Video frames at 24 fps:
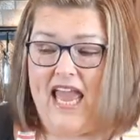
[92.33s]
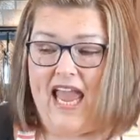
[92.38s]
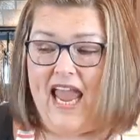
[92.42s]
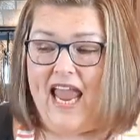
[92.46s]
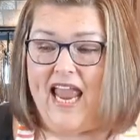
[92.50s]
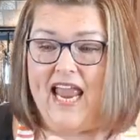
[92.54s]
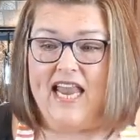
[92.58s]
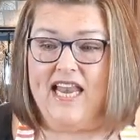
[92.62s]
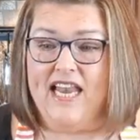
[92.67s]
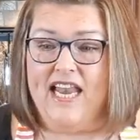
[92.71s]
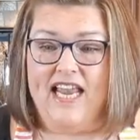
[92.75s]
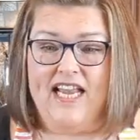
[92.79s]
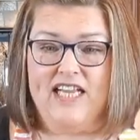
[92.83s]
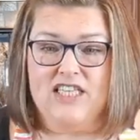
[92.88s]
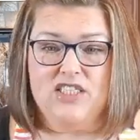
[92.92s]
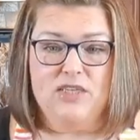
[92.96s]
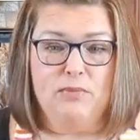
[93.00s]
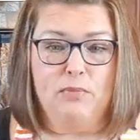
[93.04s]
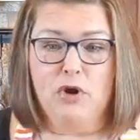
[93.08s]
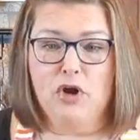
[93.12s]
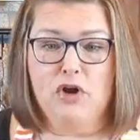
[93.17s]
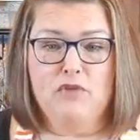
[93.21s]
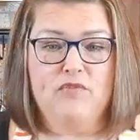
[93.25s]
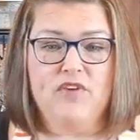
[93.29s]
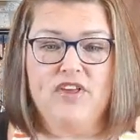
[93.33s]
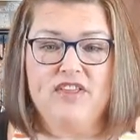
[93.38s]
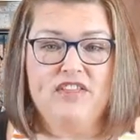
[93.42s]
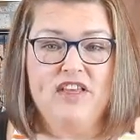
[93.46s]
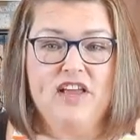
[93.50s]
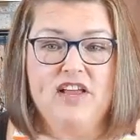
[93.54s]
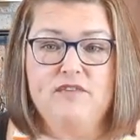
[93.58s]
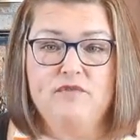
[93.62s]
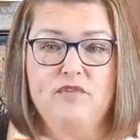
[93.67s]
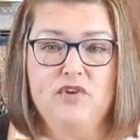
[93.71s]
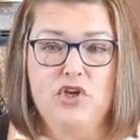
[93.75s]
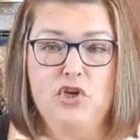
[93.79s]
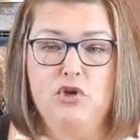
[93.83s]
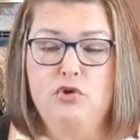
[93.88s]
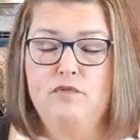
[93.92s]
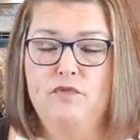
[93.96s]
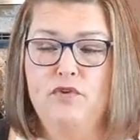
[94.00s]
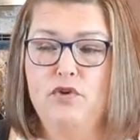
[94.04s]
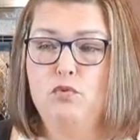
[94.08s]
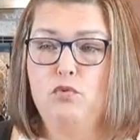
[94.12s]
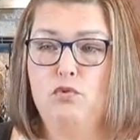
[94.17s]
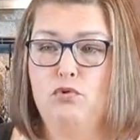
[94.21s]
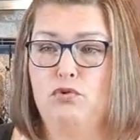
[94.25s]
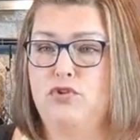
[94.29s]
and it's a perfect thing for you if
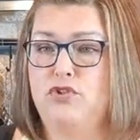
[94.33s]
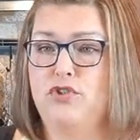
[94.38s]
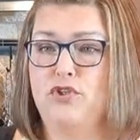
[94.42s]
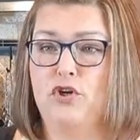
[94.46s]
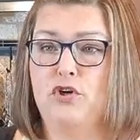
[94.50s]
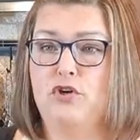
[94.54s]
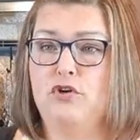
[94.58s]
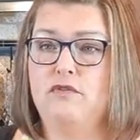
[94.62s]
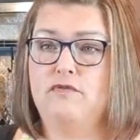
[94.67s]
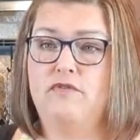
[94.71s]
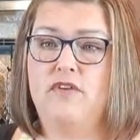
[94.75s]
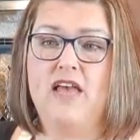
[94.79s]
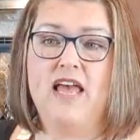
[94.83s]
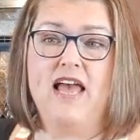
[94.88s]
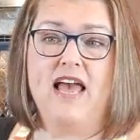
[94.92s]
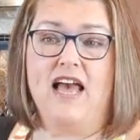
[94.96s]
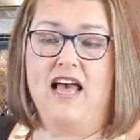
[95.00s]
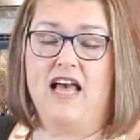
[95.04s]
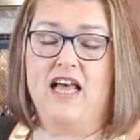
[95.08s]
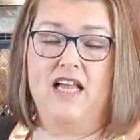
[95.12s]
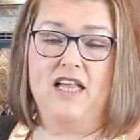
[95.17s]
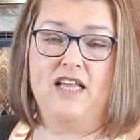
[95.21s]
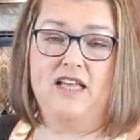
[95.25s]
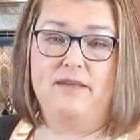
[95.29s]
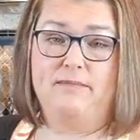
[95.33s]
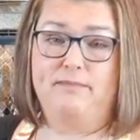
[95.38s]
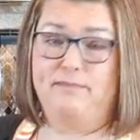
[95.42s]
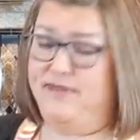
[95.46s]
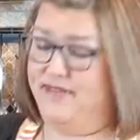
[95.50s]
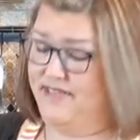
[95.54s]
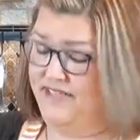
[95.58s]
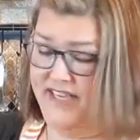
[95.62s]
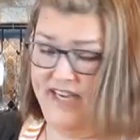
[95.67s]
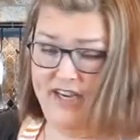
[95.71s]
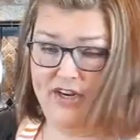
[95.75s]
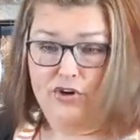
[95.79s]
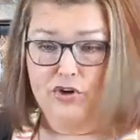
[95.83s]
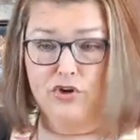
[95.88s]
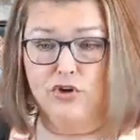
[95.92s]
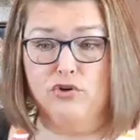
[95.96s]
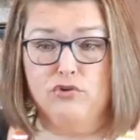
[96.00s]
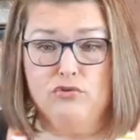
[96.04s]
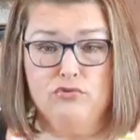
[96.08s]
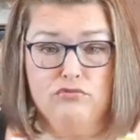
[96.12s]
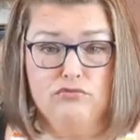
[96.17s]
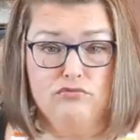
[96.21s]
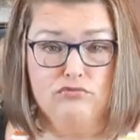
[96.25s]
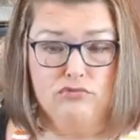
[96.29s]
you want to serve
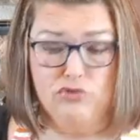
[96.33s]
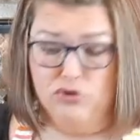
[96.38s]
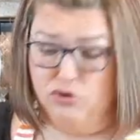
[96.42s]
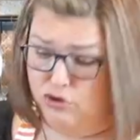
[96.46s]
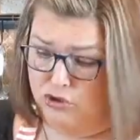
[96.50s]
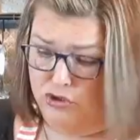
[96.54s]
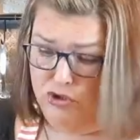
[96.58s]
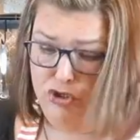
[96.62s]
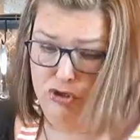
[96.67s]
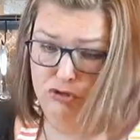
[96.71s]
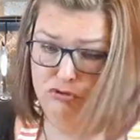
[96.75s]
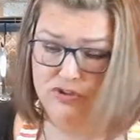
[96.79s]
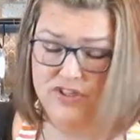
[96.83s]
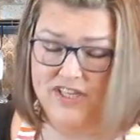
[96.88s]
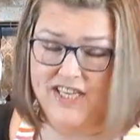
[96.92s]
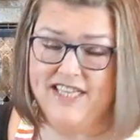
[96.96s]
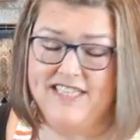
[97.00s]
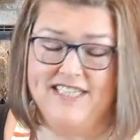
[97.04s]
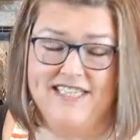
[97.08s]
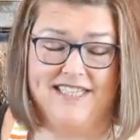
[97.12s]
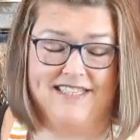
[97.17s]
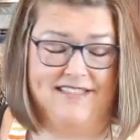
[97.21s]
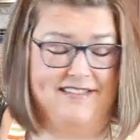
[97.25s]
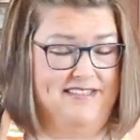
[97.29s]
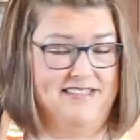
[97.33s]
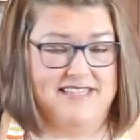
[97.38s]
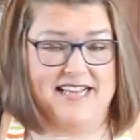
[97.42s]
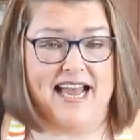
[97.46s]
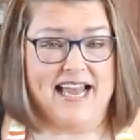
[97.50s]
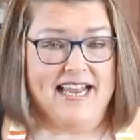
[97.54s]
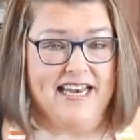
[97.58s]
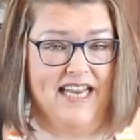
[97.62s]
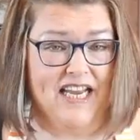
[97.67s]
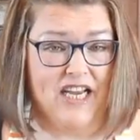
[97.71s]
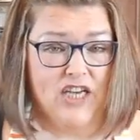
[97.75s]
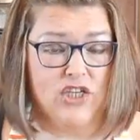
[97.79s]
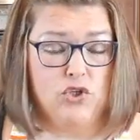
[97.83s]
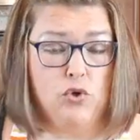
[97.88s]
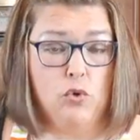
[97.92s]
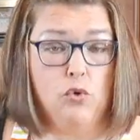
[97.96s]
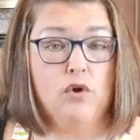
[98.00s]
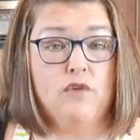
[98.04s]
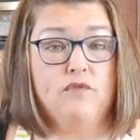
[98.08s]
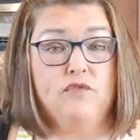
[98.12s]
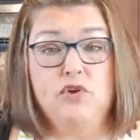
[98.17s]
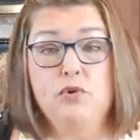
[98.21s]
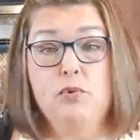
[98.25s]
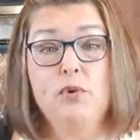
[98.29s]
dinner. You could use this as a side dish, or
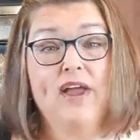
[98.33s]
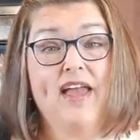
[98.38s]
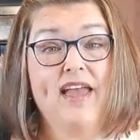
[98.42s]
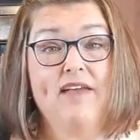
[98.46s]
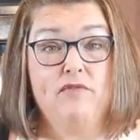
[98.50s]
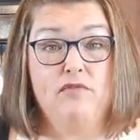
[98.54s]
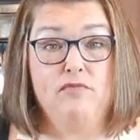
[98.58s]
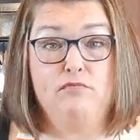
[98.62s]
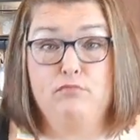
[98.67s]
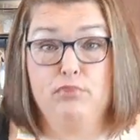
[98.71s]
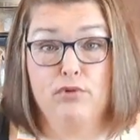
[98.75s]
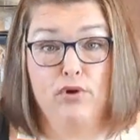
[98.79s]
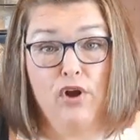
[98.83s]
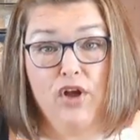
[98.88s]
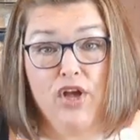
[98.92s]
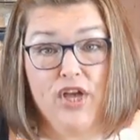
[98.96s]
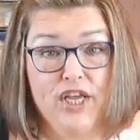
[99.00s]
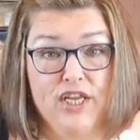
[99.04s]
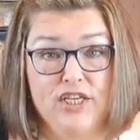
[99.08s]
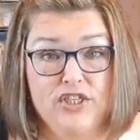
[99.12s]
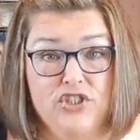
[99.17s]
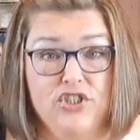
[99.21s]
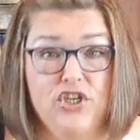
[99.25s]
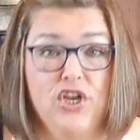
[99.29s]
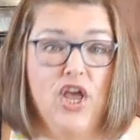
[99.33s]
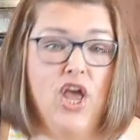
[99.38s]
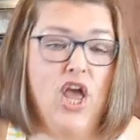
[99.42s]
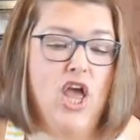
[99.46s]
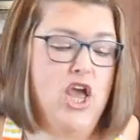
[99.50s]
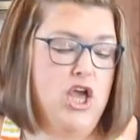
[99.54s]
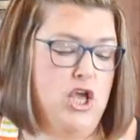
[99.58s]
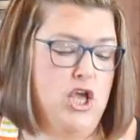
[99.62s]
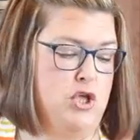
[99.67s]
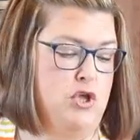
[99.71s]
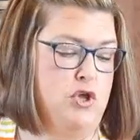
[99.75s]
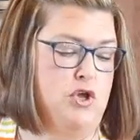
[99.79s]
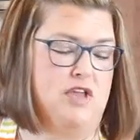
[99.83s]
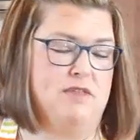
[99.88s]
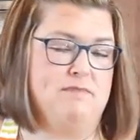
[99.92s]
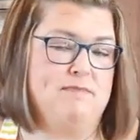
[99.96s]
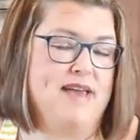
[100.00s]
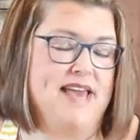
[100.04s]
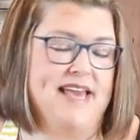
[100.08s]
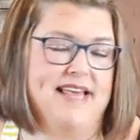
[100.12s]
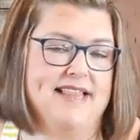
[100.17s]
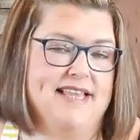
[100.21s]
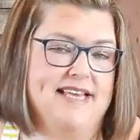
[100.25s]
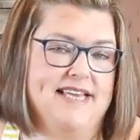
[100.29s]
if you were having brunch, you could
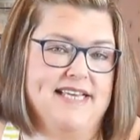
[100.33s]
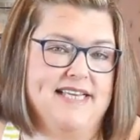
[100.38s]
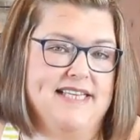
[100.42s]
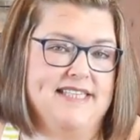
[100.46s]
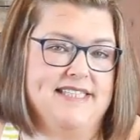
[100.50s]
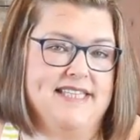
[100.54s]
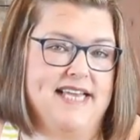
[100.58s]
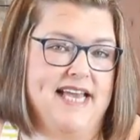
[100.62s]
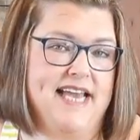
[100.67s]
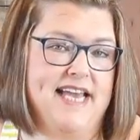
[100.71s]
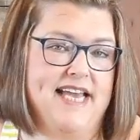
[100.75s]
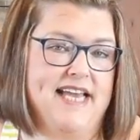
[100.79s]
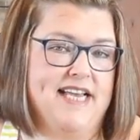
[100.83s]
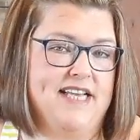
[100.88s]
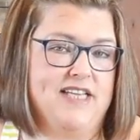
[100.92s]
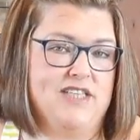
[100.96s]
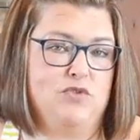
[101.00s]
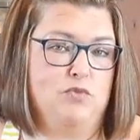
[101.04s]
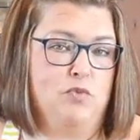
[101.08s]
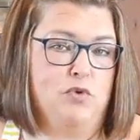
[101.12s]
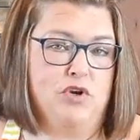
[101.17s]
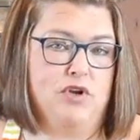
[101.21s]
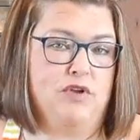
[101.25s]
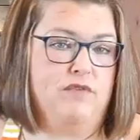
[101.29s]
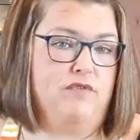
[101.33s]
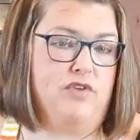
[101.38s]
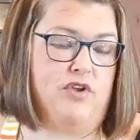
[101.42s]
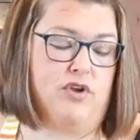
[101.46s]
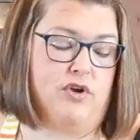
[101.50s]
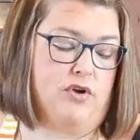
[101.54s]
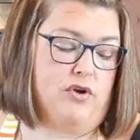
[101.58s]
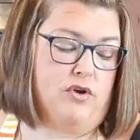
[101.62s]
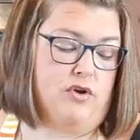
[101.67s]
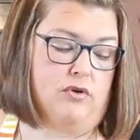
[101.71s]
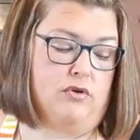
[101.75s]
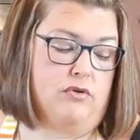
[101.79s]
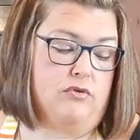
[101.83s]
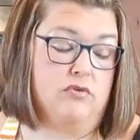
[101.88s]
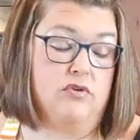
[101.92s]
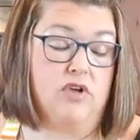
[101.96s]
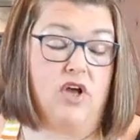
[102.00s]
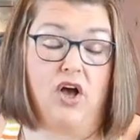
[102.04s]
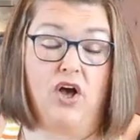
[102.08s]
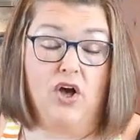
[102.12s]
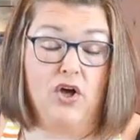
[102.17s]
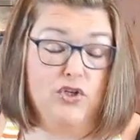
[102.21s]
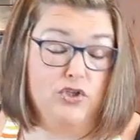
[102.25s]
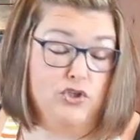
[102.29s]
make this as one of your
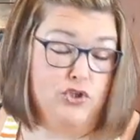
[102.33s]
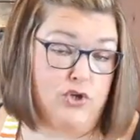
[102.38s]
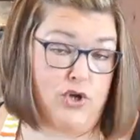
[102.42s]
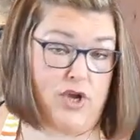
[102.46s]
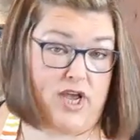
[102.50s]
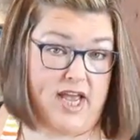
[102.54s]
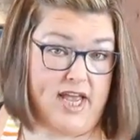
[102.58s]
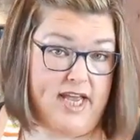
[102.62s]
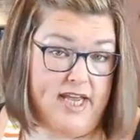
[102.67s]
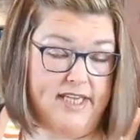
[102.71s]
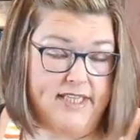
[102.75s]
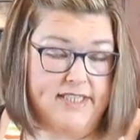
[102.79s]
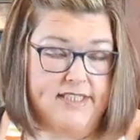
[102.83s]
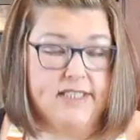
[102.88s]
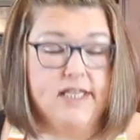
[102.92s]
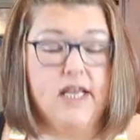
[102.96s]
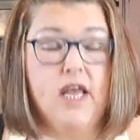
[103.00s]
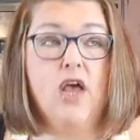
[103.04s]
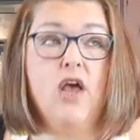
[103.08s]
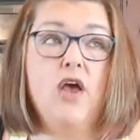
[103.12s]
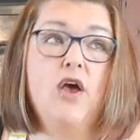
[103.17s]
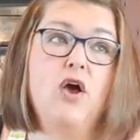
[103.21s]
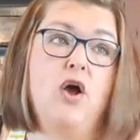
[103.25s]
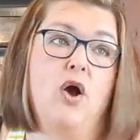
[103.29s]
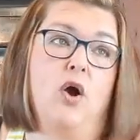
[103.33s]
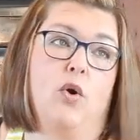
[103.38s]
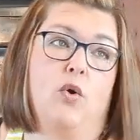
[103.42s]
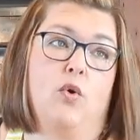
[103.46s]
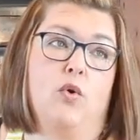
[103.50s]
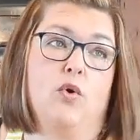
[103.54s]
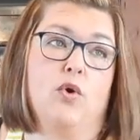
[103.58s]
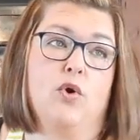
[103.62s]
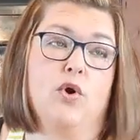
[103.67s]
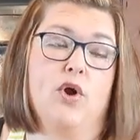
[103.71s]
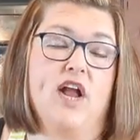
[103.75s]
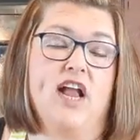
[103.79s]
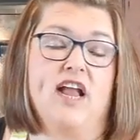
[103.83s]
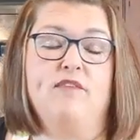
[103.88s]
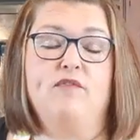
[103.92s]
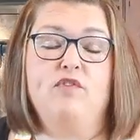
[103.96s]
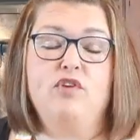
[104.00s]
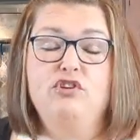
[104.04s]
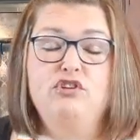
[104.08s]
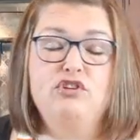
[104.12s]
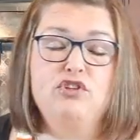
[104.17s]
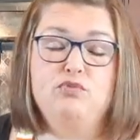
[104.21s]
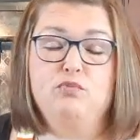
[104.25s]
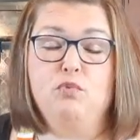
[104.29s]
entrees. Or if
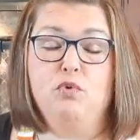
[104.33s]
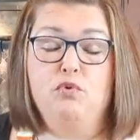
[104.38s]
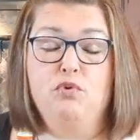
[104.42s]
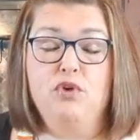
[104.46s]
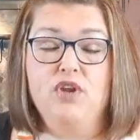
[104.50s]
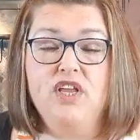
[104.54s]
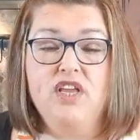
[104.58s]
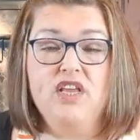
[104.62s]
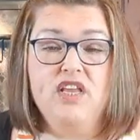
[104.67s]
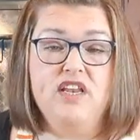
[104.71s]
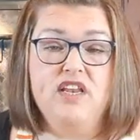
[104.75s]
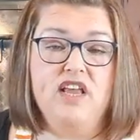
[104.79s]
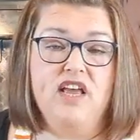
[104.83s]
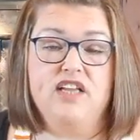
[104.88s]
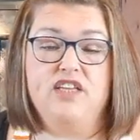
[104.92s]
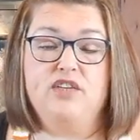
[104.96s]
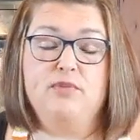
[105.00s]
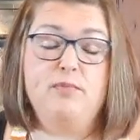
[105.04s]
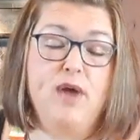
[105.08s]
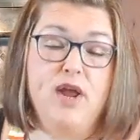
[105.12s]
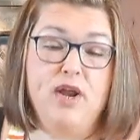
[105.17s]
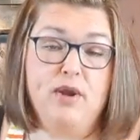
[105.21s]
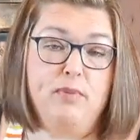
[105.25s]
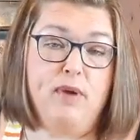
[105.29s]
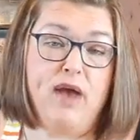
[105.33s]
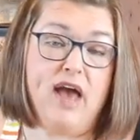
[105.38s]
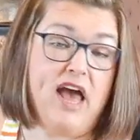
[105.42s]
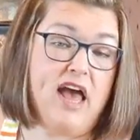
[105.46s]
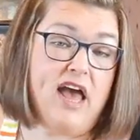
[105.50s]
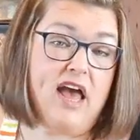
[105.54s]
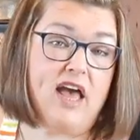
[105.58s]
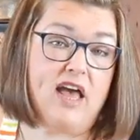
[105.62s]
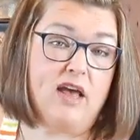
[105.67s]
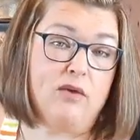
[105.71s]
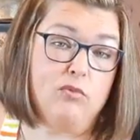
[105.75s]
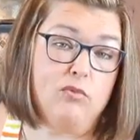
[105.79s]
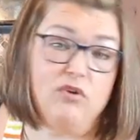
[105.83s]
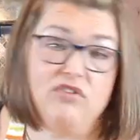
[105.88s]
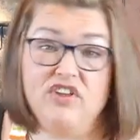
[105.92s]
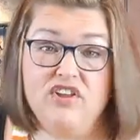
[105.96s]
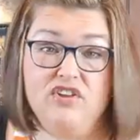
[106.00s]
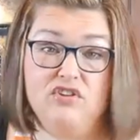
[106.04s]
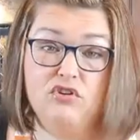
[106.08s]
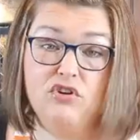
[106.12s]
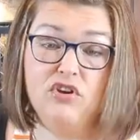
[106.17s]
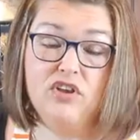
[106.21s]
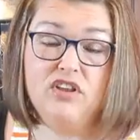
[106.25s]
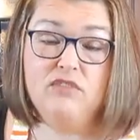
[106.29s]
you just wanted a tomato pie, well,
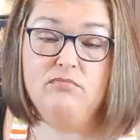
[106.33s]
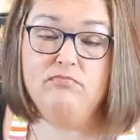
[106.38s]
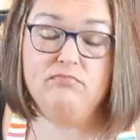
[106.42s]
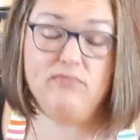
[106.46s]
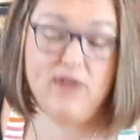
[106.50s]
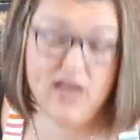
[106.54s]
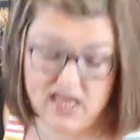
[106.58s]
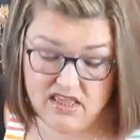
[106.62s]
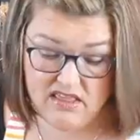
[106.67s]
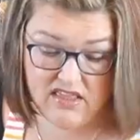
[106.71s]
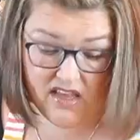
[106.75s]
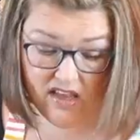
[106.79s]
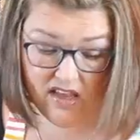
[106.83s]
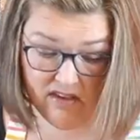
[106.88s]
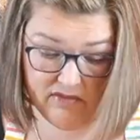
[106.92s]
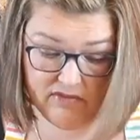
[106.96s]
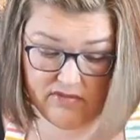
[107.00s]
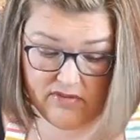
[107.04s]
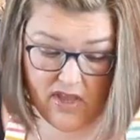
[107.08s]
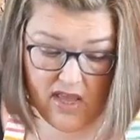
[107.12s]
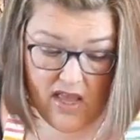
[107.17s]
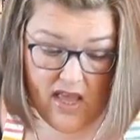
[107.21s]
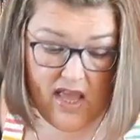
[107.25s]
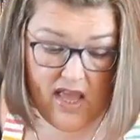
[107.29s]
then you could make this.